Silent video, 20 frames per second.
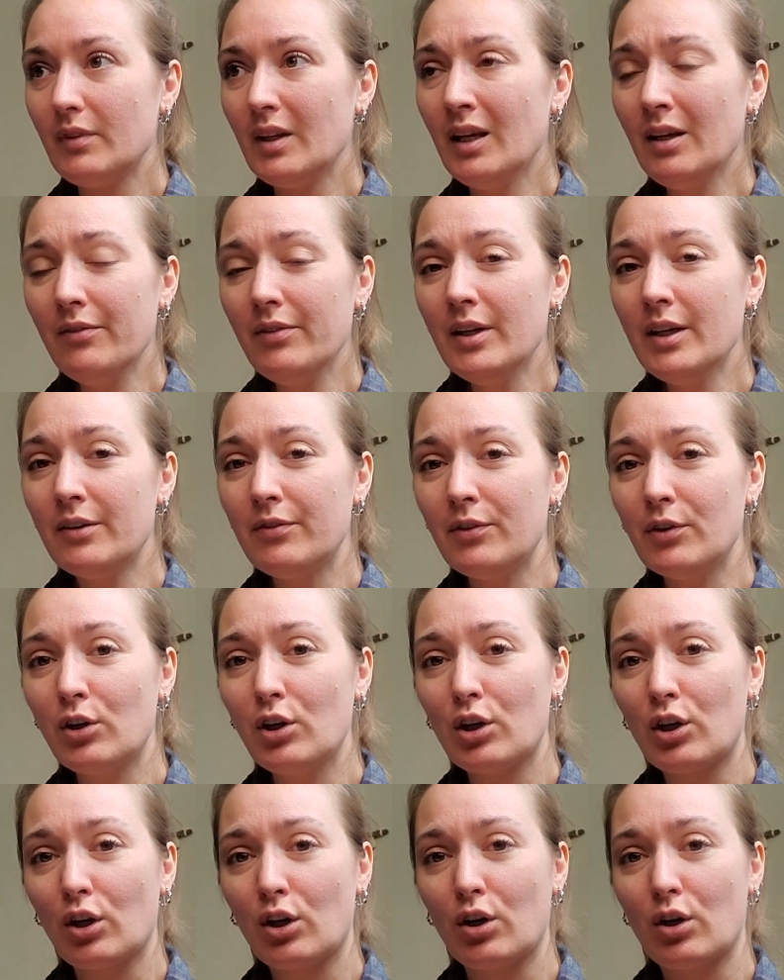even if you're
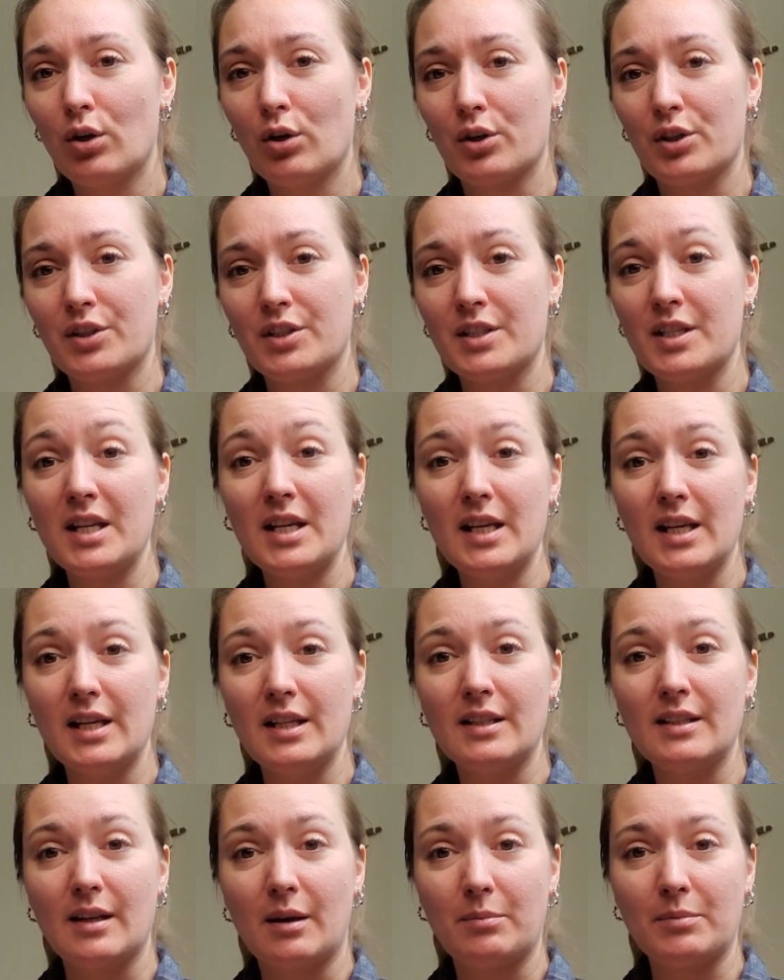gonna cook tea,
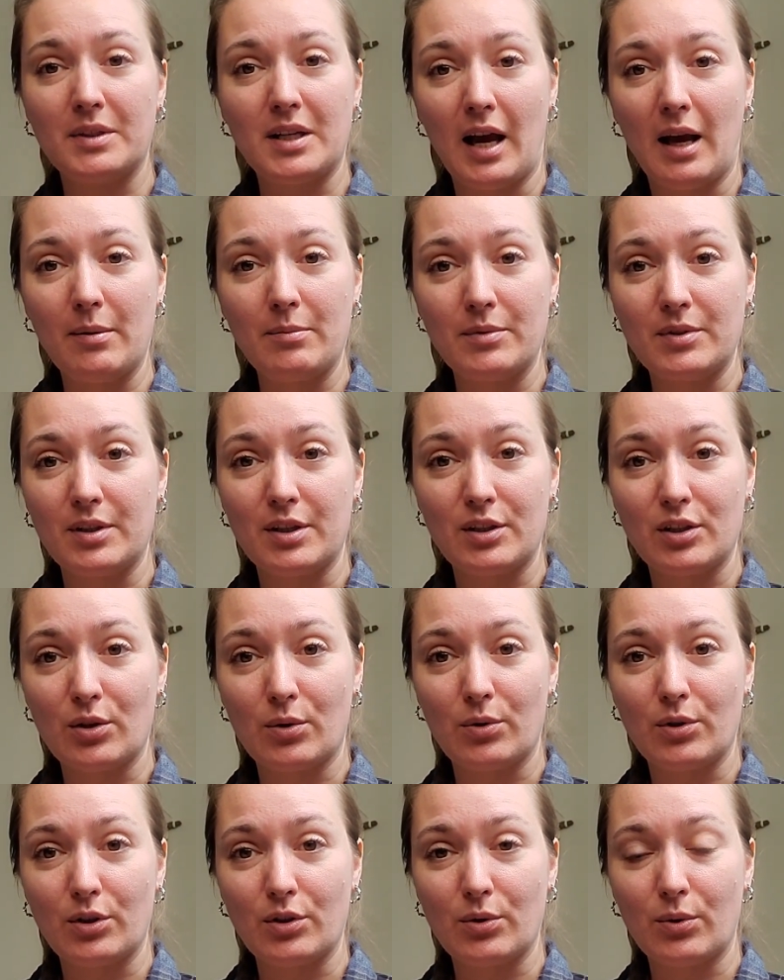sometimes it's
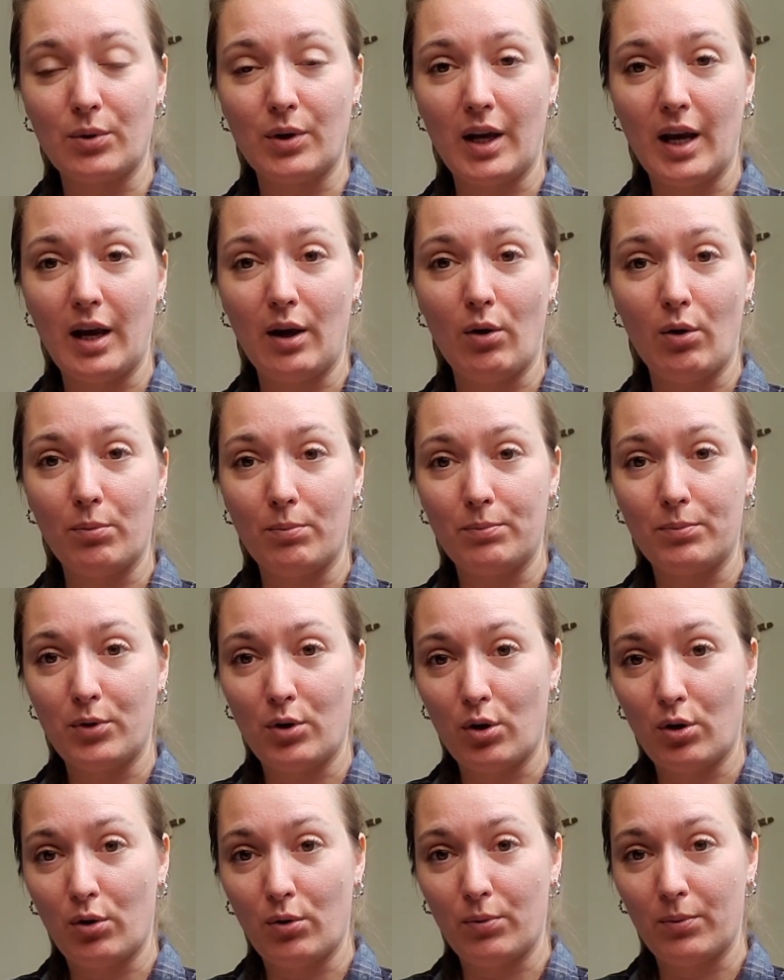okay, or
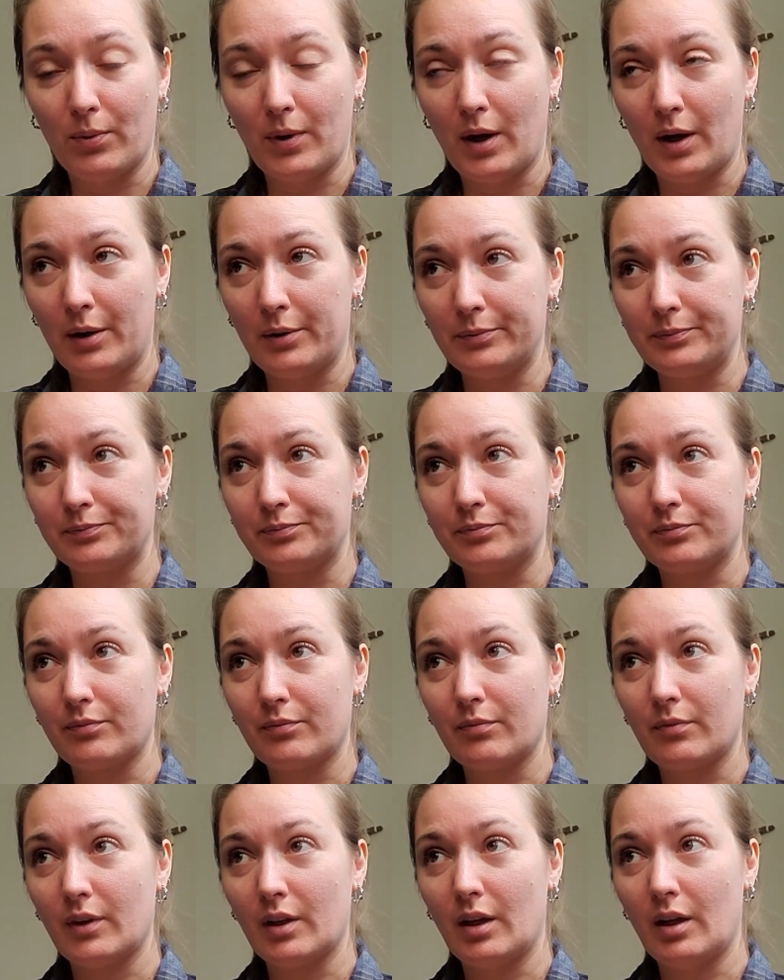cook
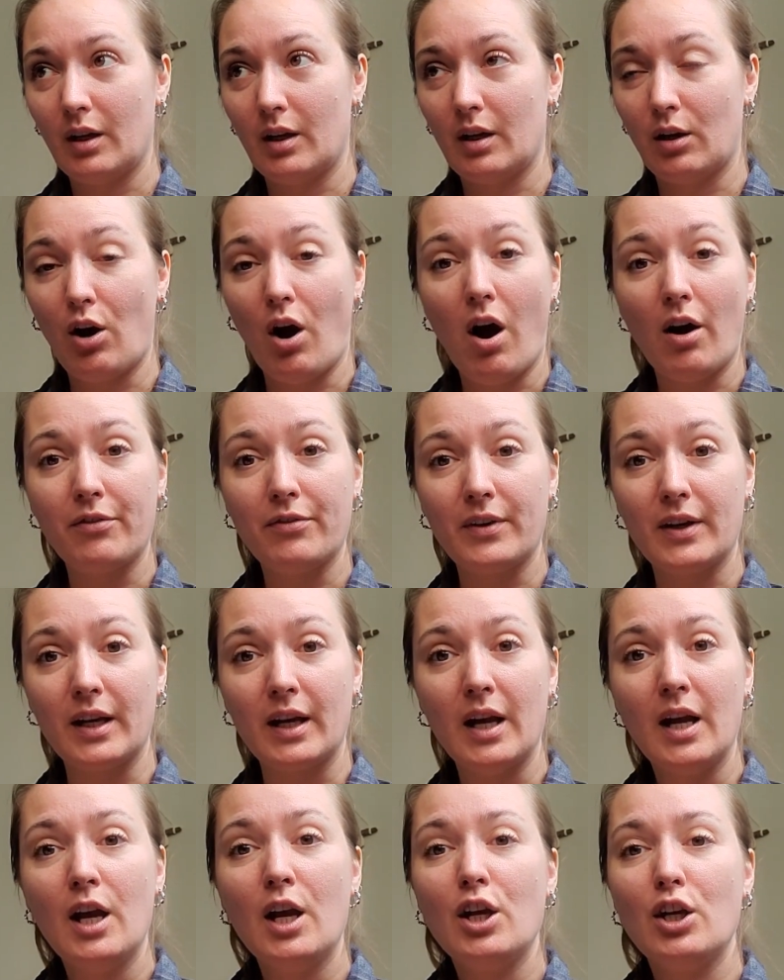coffee.
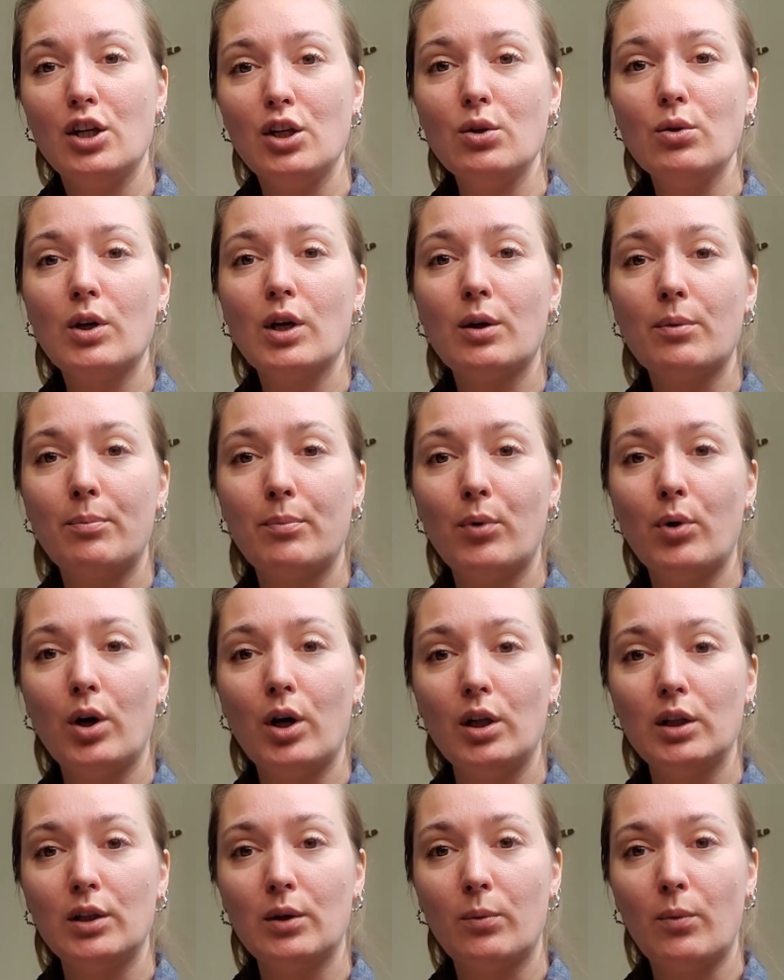You can
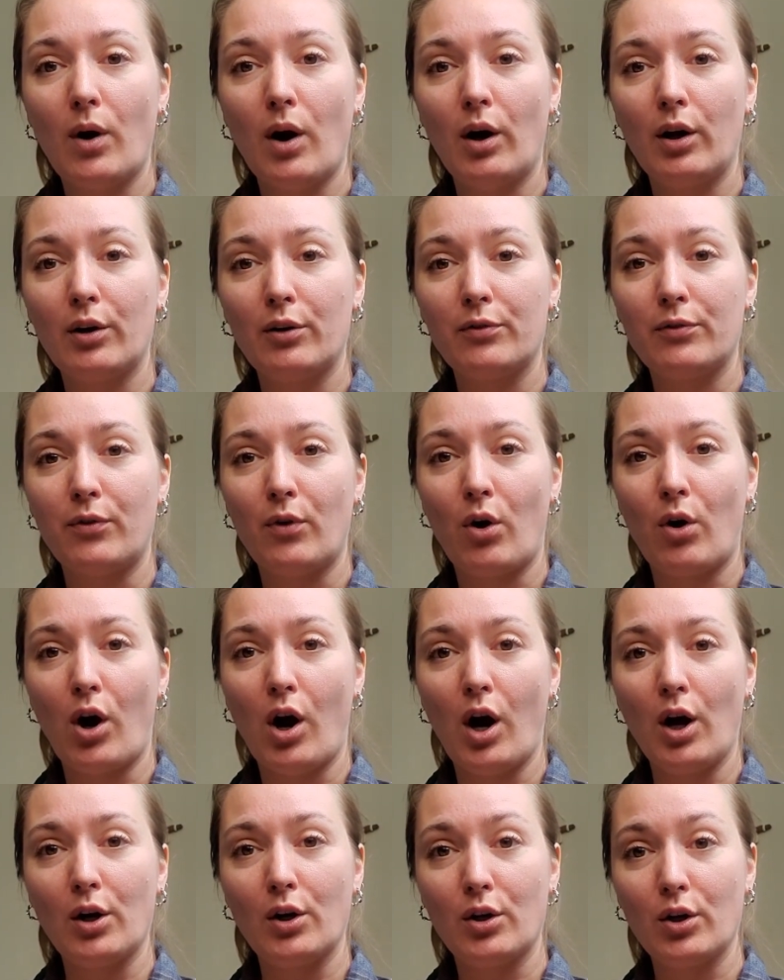boil the water for
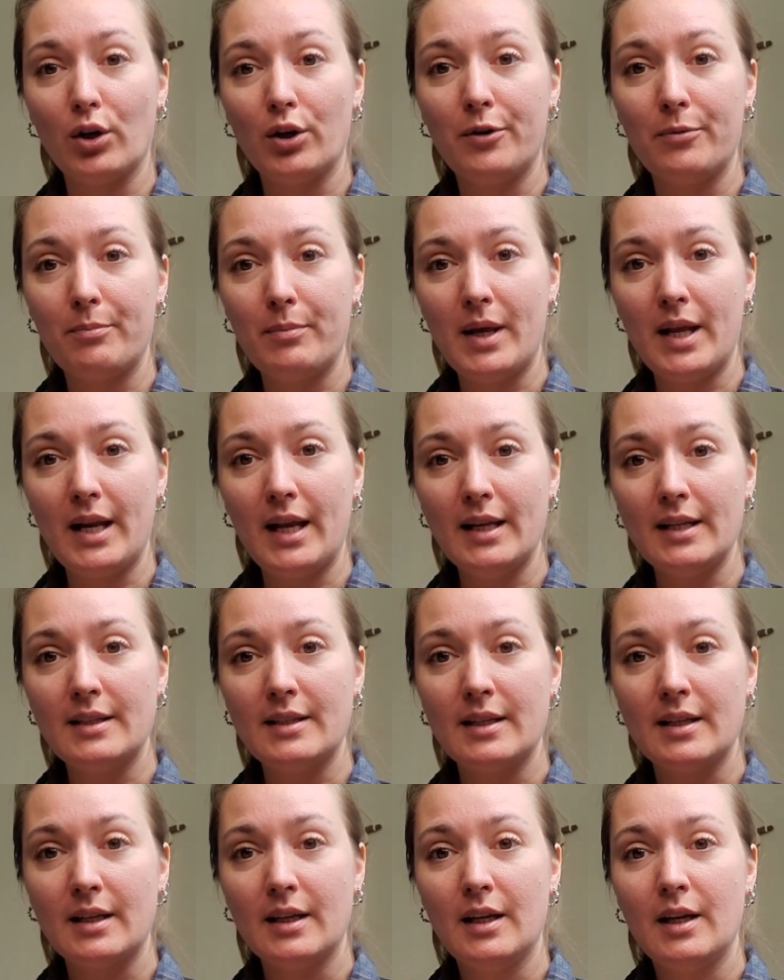a good
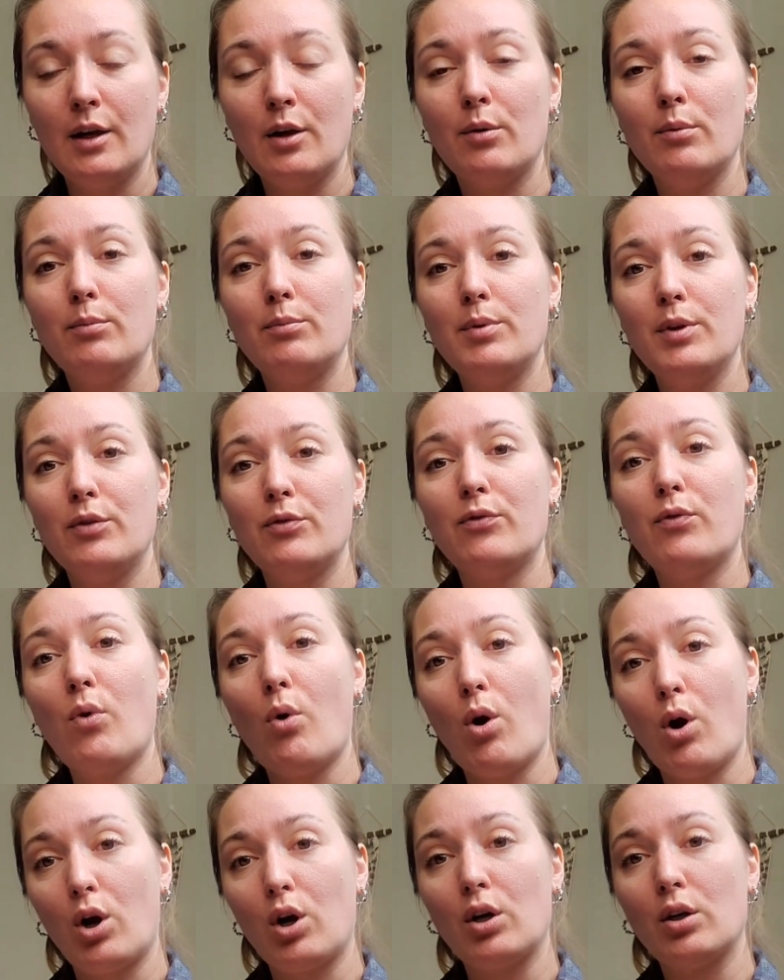minute
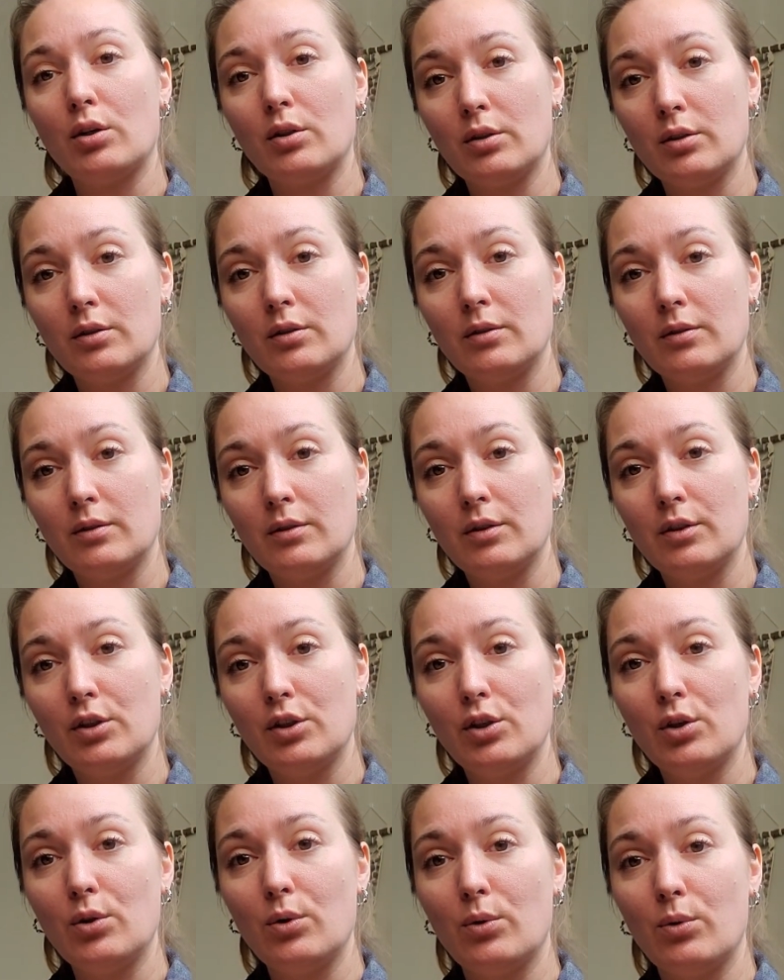before
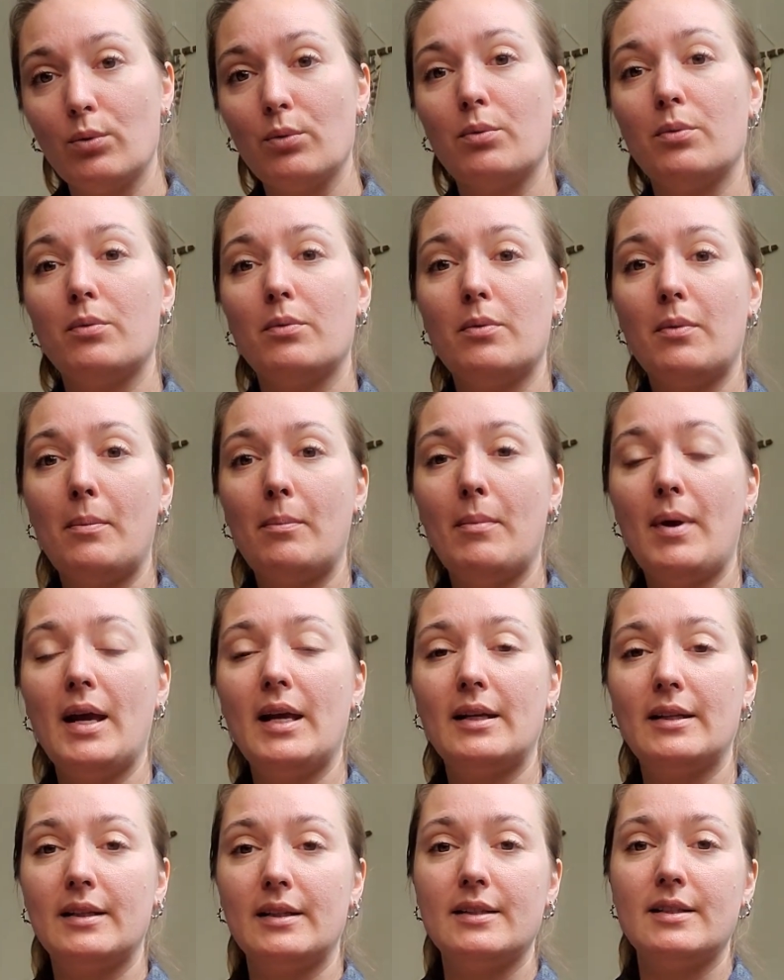you
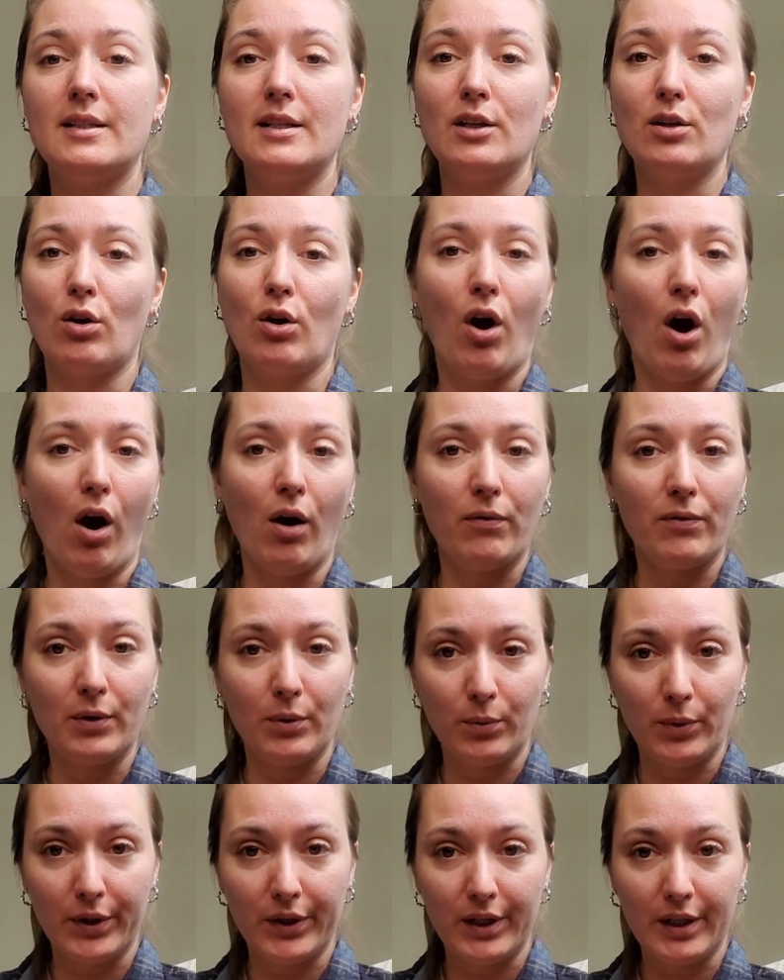make the tea or coffee
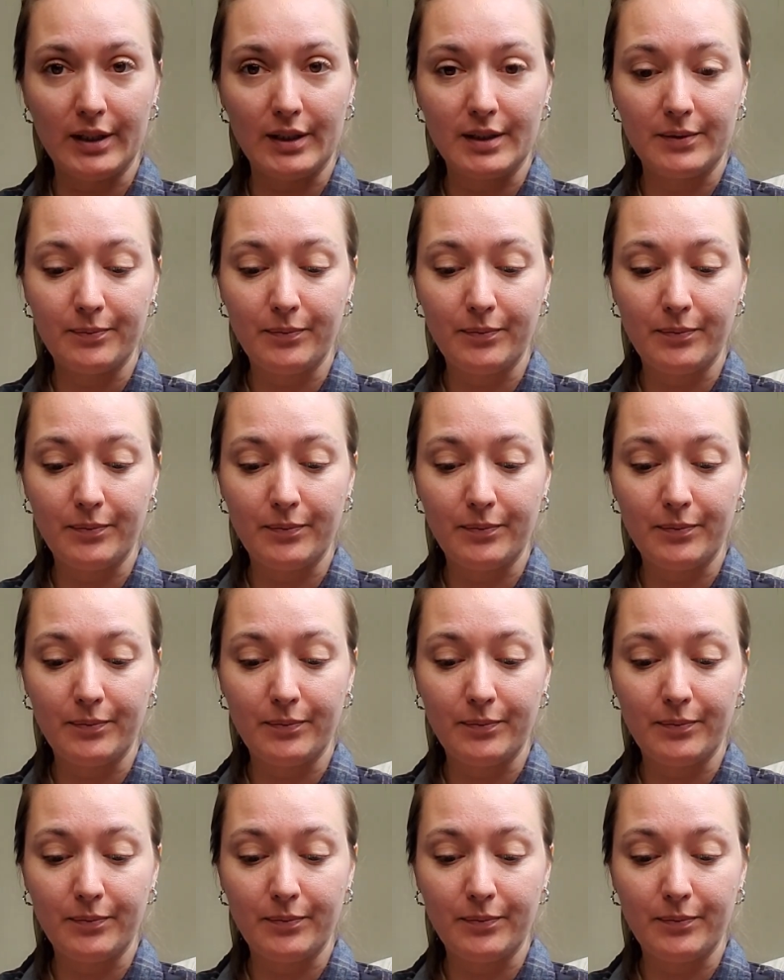with it.